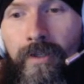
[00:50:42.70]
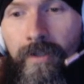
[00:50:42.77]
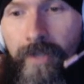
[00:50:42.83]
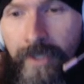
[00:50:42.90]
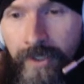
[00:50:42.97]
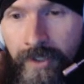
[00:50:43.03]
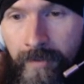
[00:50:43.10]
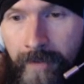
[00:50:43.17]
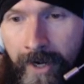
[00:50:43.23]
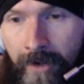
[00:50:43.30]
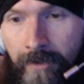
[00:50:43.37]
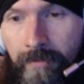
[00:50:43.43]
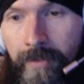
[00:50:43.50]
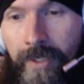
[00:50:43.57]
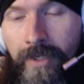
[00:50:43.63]
is a
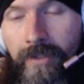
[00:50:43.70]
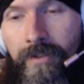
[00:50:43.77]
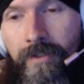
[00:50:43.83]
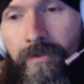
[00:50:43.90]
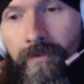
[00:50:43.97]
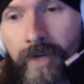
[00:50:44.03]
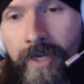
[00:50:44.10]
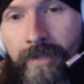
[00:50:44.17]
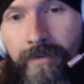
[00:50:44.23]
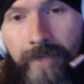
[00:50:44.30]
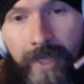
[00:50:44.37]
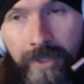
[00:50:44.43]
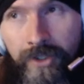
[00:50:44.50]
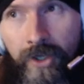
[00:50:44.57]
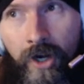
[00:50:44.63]
mouthpiece, right?
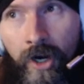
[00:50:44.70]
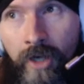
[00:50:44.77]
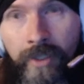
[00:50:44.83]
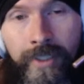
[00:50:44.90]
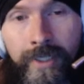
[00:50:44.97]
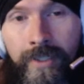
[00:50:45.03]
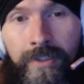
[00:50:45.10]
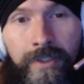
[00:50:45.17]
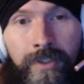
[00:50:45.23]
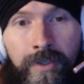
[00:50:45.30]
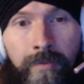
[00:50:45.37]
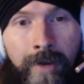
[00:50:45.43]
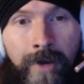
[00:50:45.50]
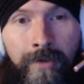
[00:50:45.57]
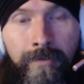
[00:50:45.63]
That's all he is
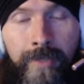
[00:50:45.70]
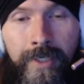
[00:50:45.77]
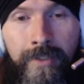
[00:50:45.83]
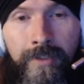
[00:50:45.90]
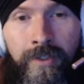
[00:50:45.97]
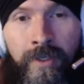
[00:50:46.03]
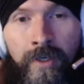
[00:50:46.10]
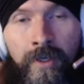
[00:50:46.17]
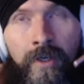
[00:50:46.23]
a mouthpiece.